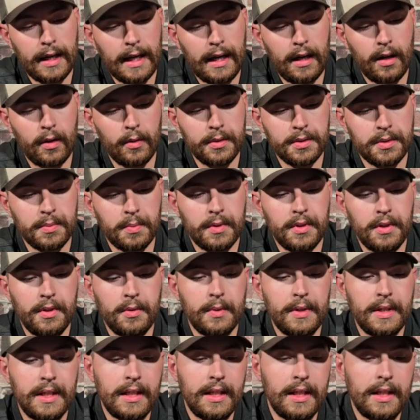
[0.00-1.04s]
Now is where
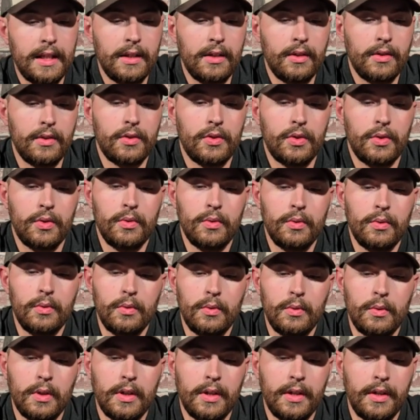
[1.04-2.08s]
you get
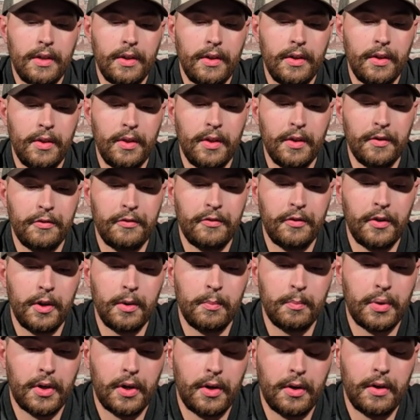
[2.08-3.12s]
into the
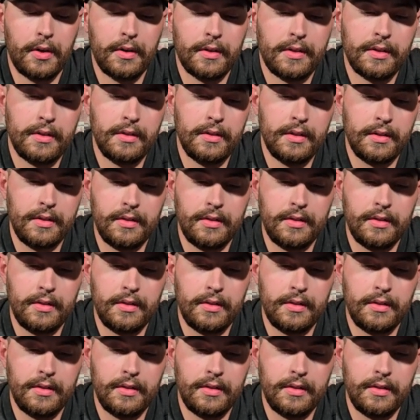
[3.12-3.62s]
fun part,